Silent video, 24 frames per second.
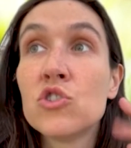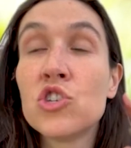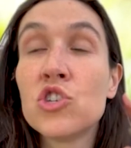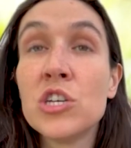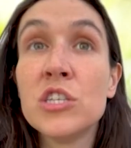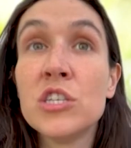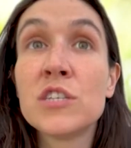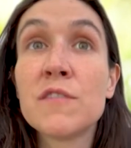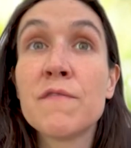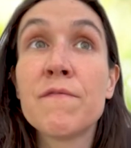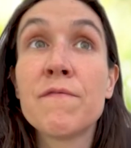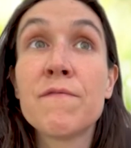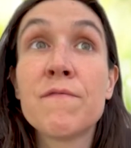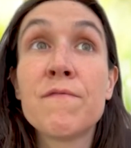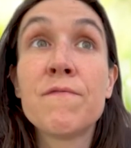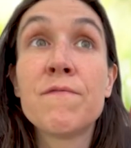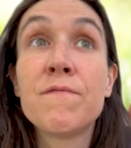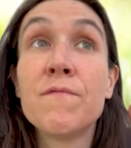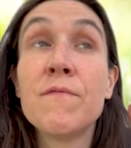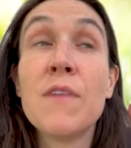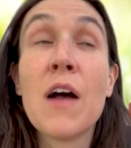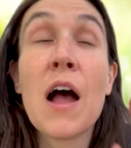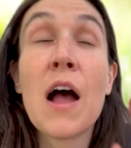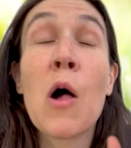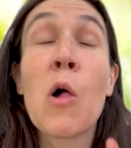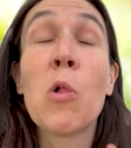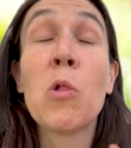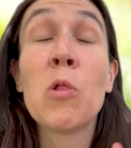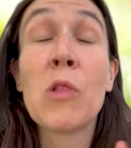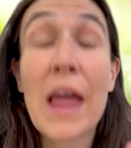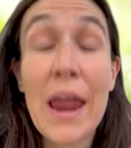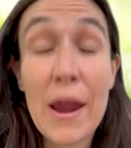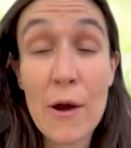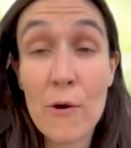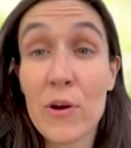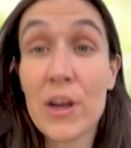She's
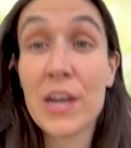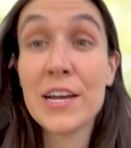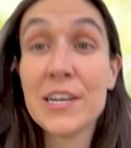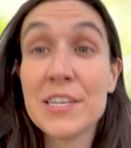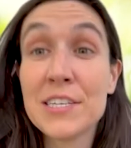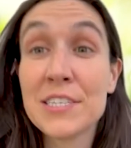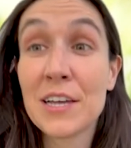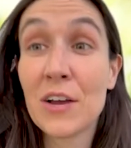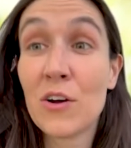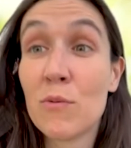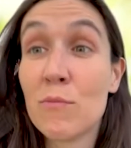hilarious.